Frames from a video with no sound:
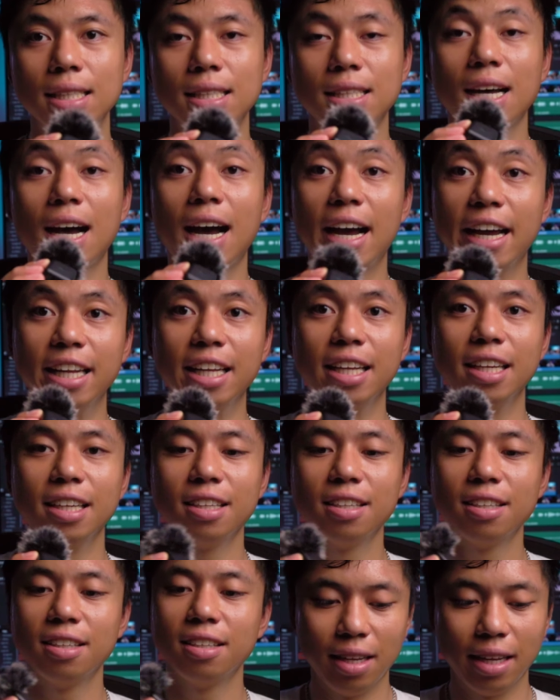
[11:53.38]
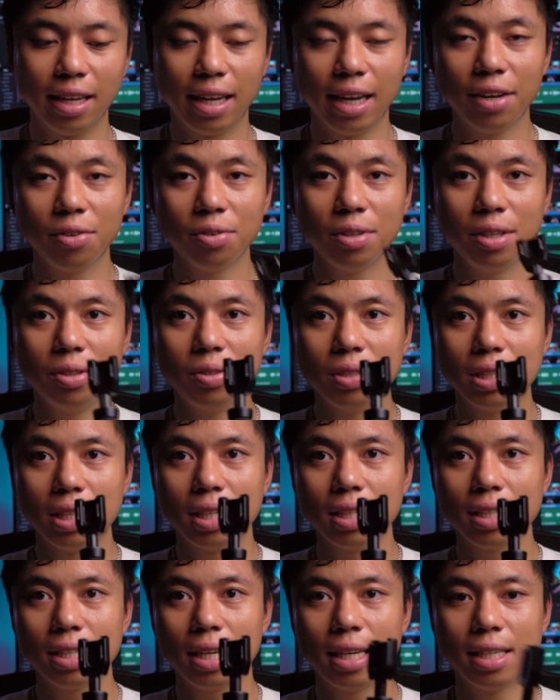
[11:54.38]
tiny. Like I only use
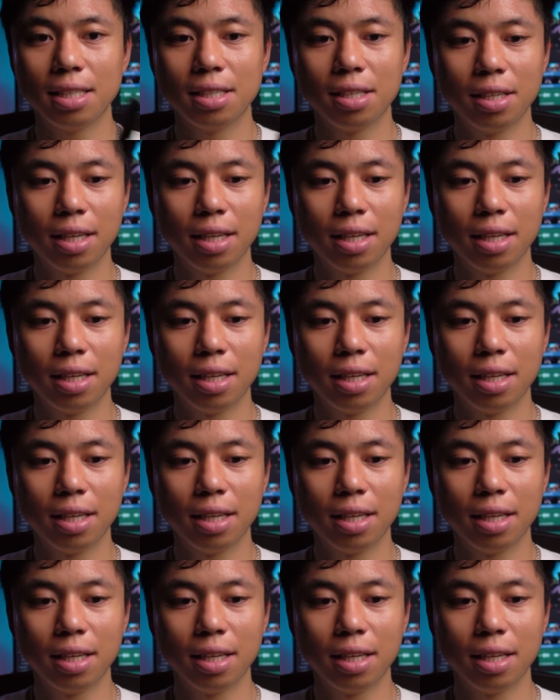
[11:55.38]
this as a